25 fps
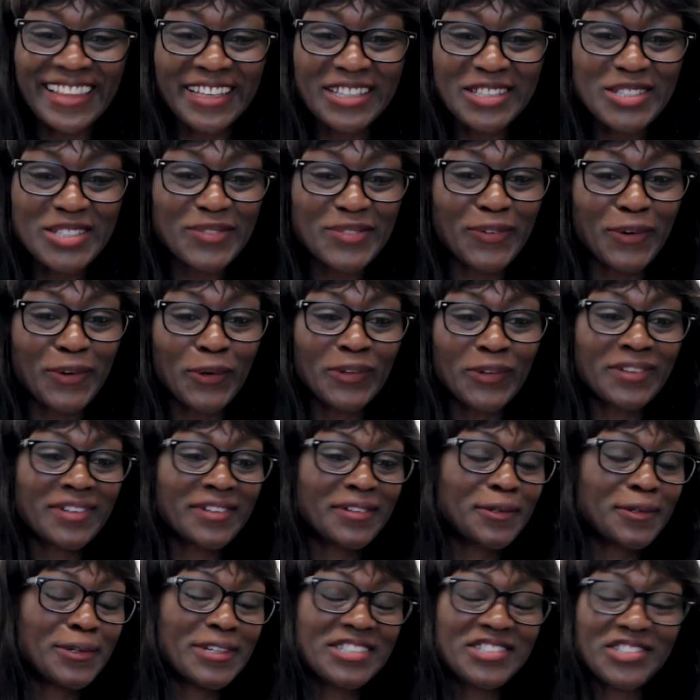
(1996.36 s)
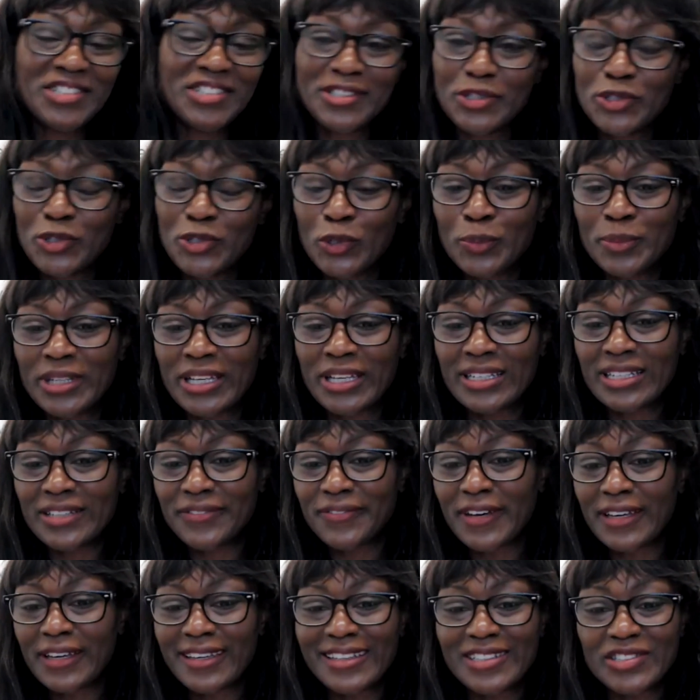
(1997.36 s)
thanks for the question, Toby. And
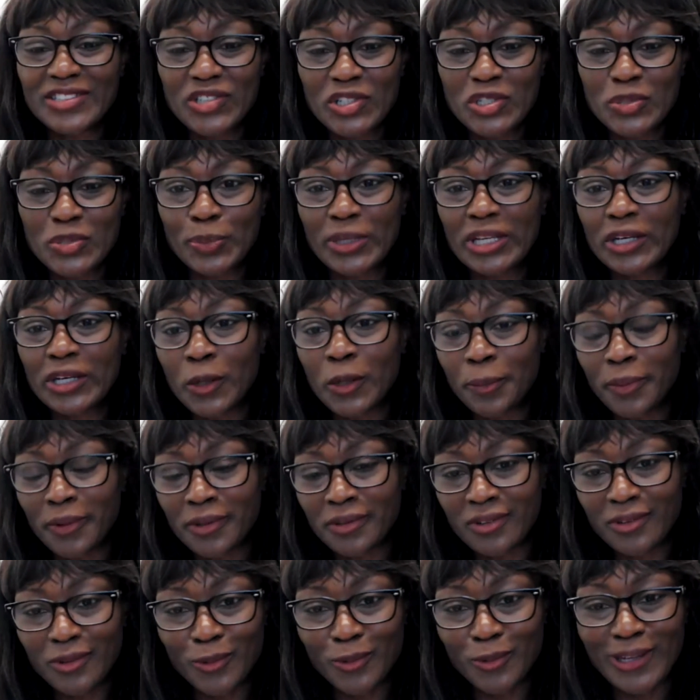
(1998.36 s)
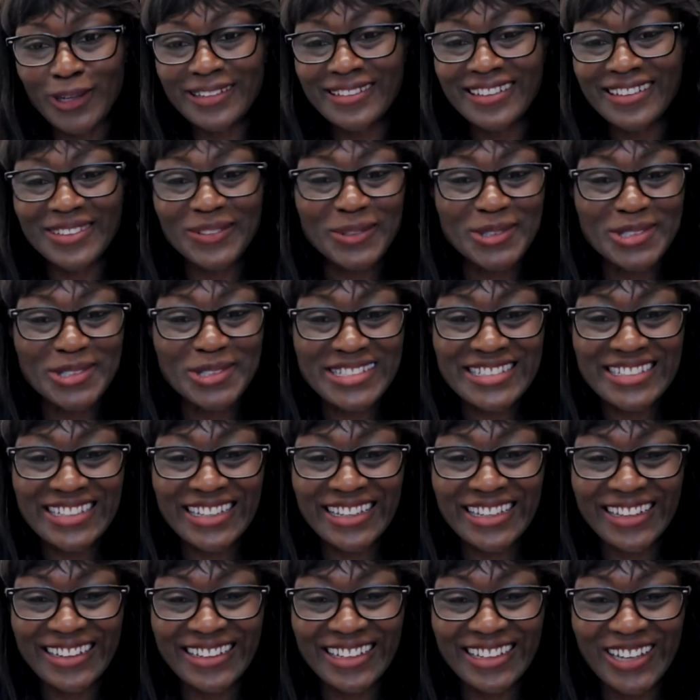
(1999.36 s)
if I can just pick up on the one that was
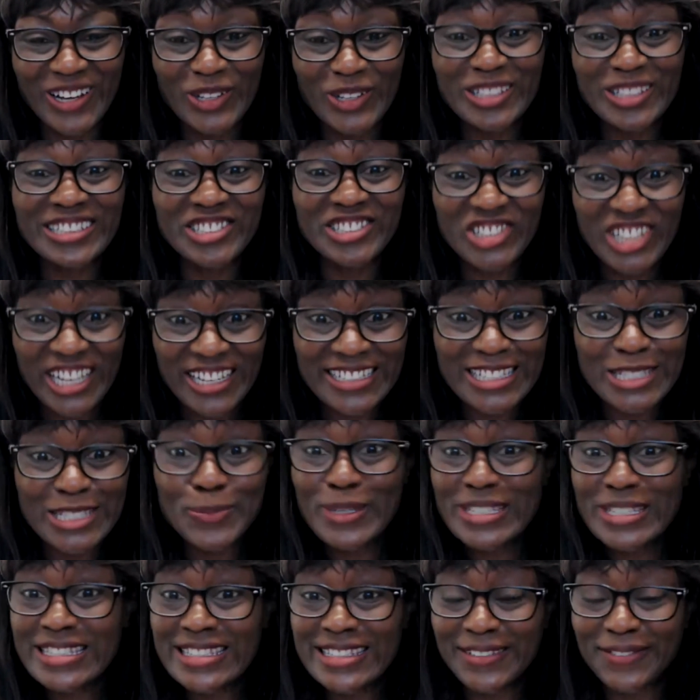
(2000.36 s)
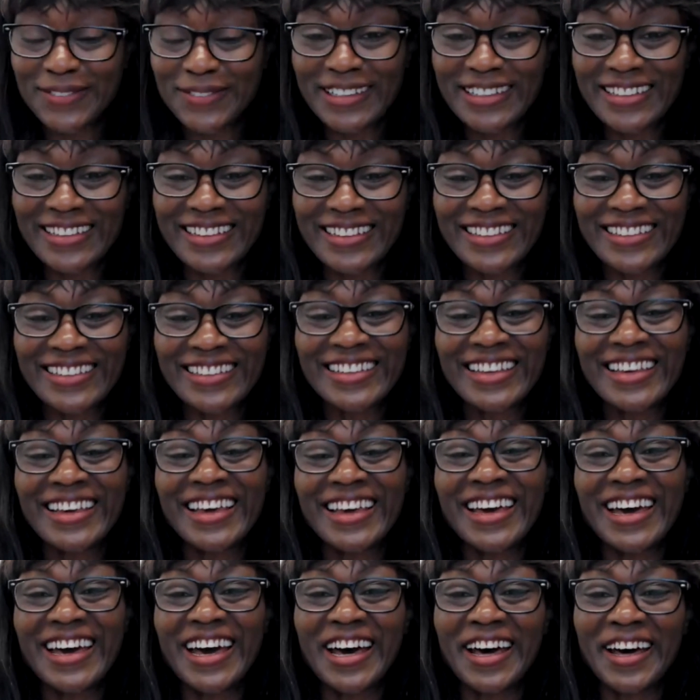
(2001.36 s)
on the chat specifically,
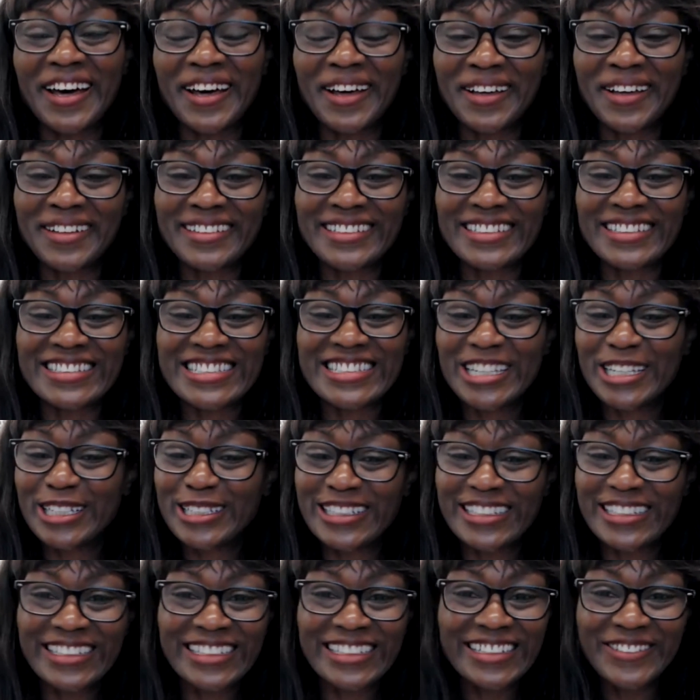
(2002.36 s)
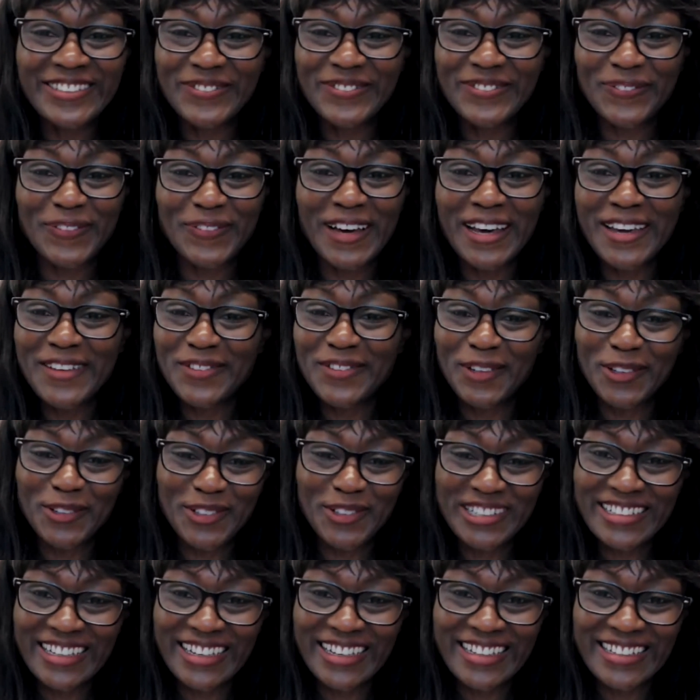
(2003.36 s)
certainly
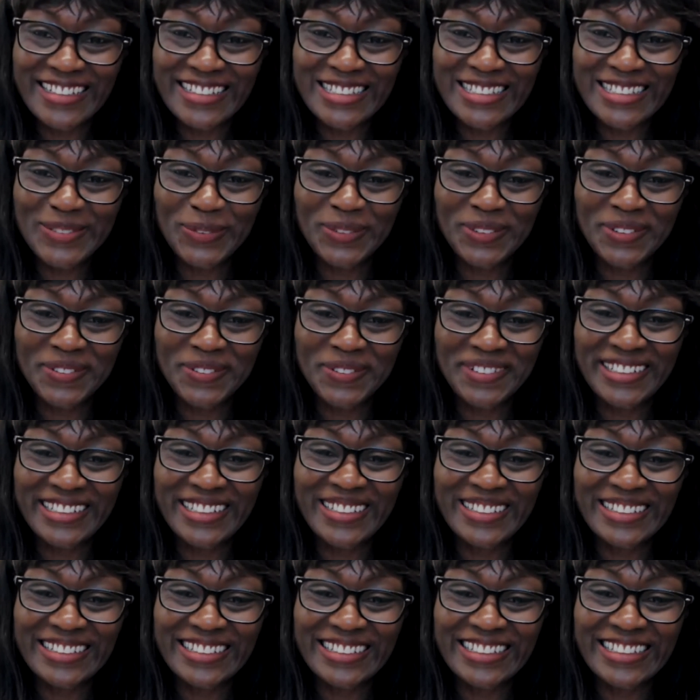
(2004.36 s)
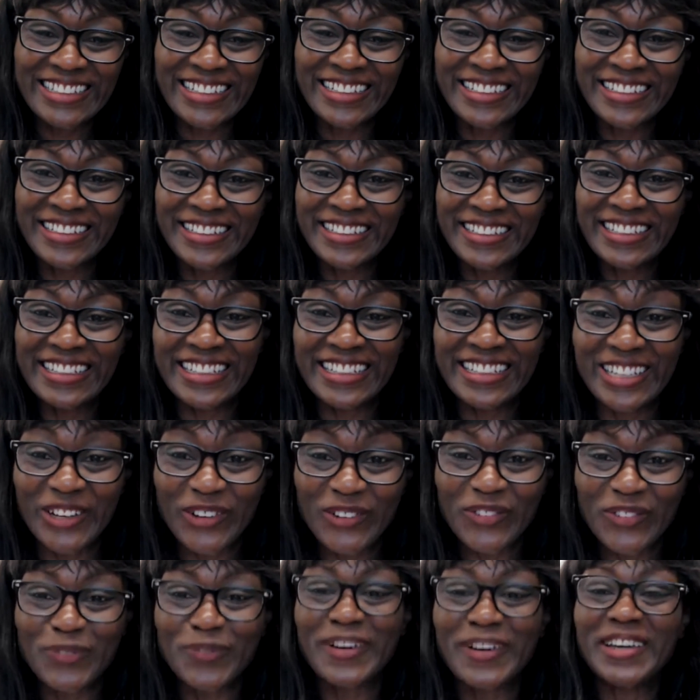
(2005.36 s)
500K is probably not
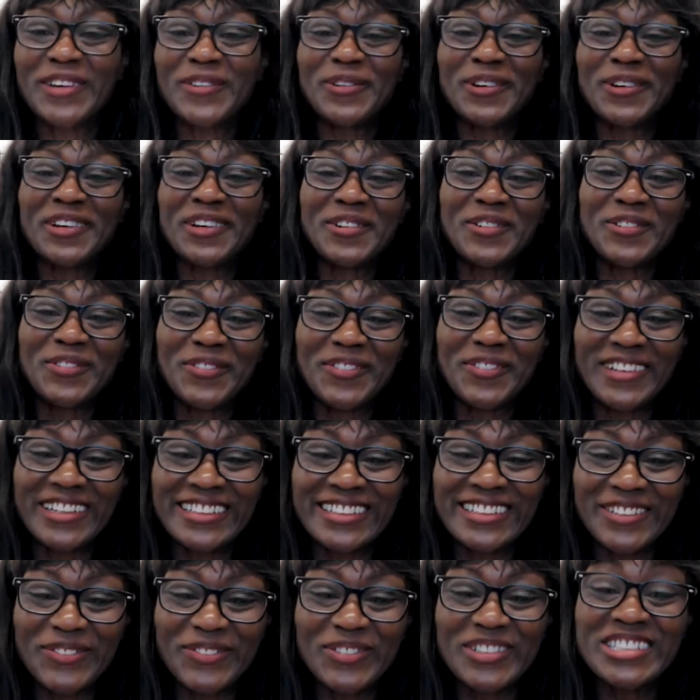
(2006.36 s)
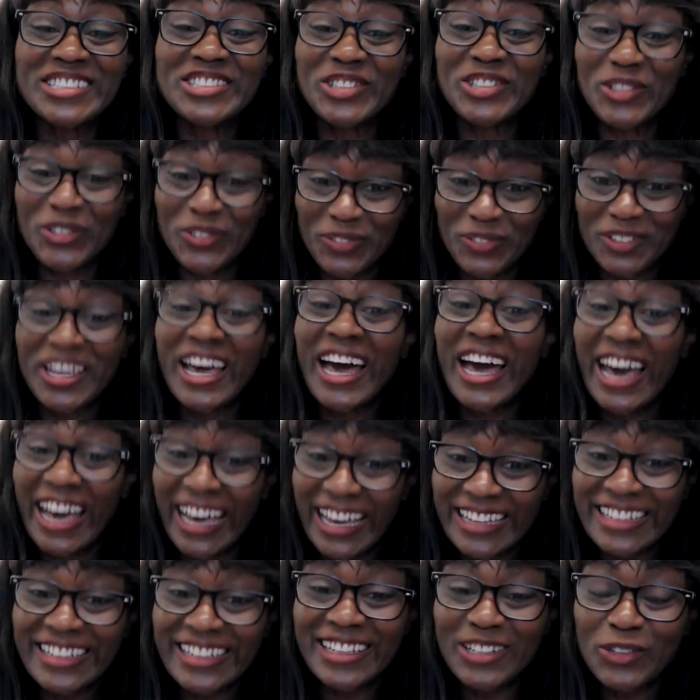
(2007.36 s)
enough by way of definition of a
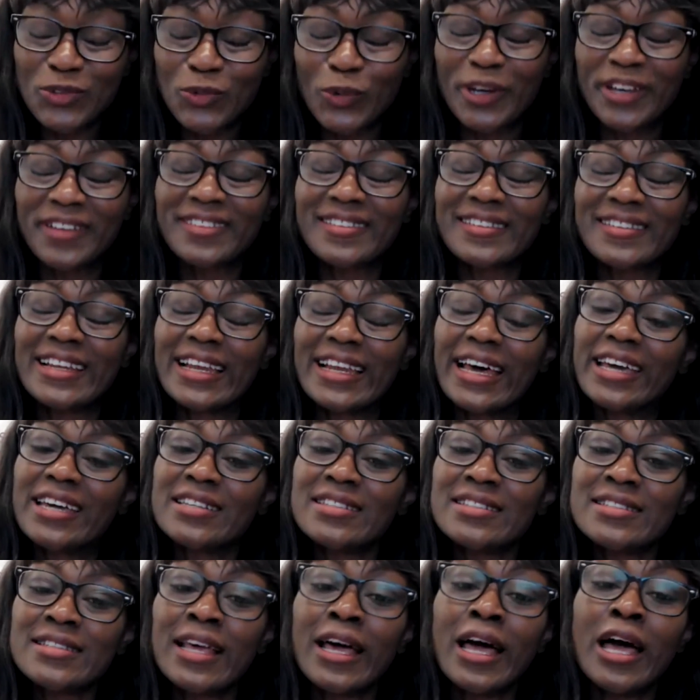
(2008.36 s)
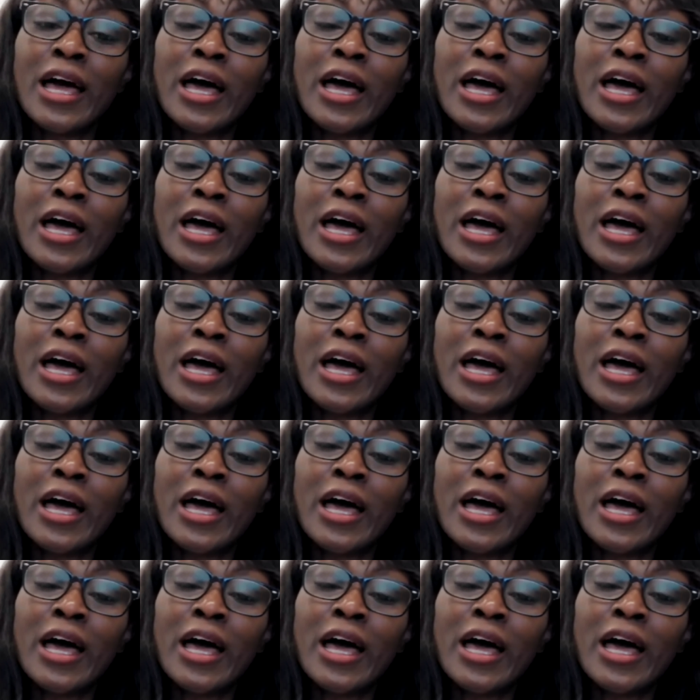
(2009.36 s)
high net worth client.